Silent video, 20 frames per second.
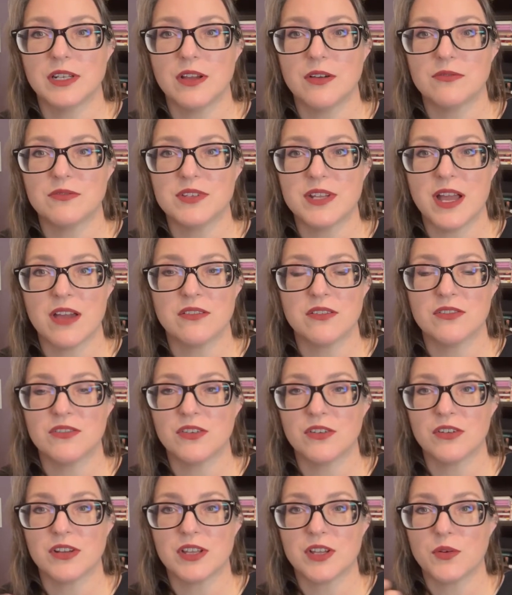down and
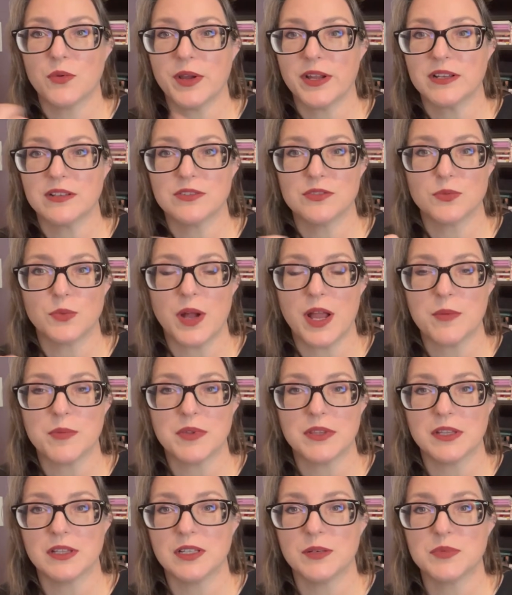dirty quick swipe of
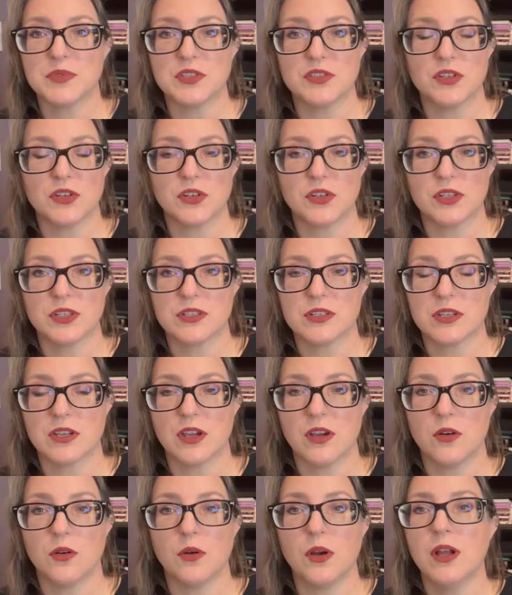the lips and you're good to
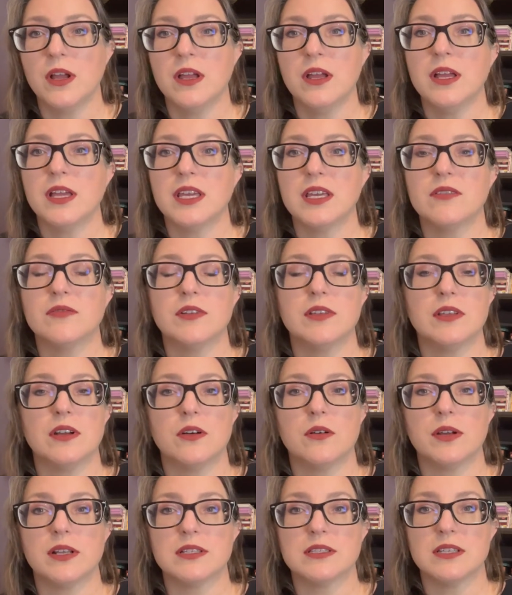go. Even
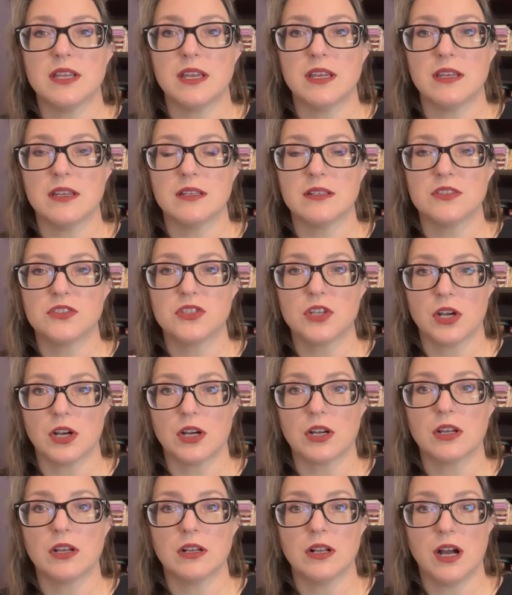though it's a
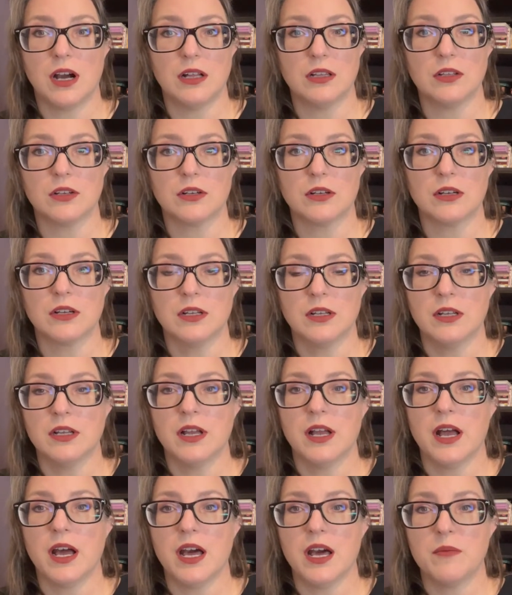dark color,
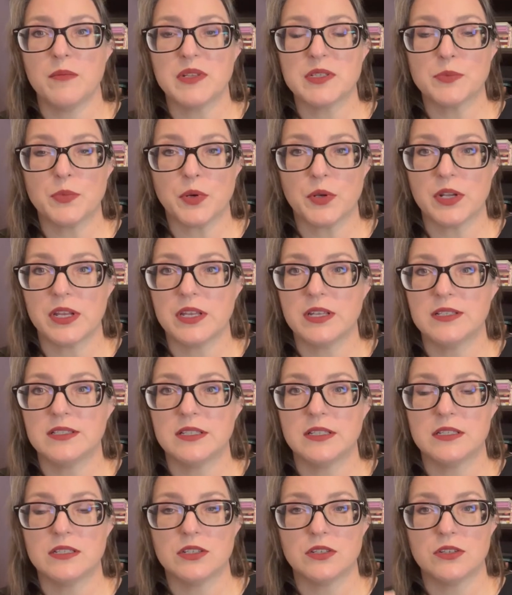it's pretty
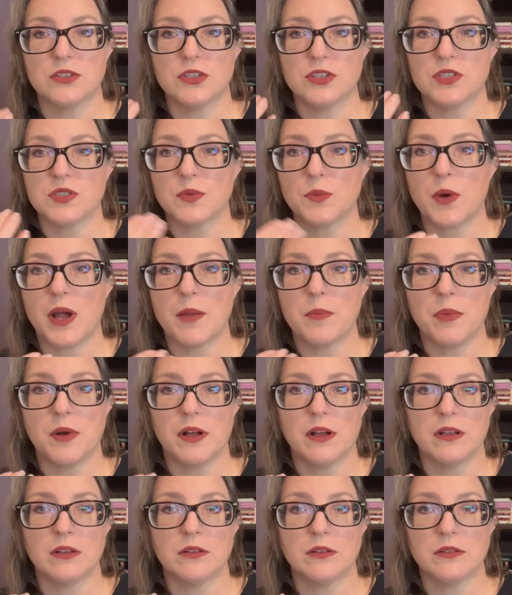easy to just swipe
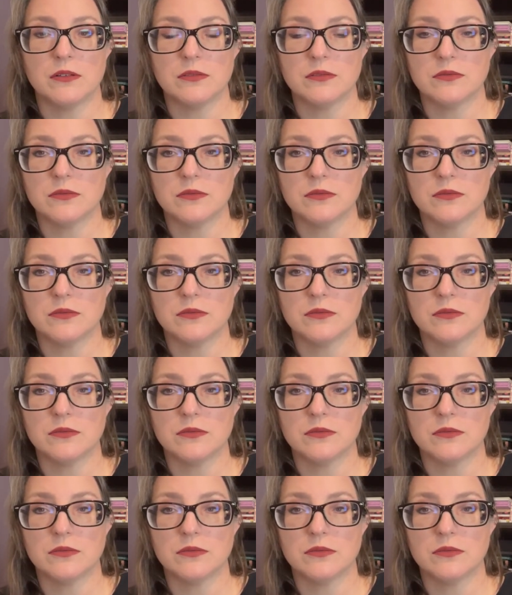on.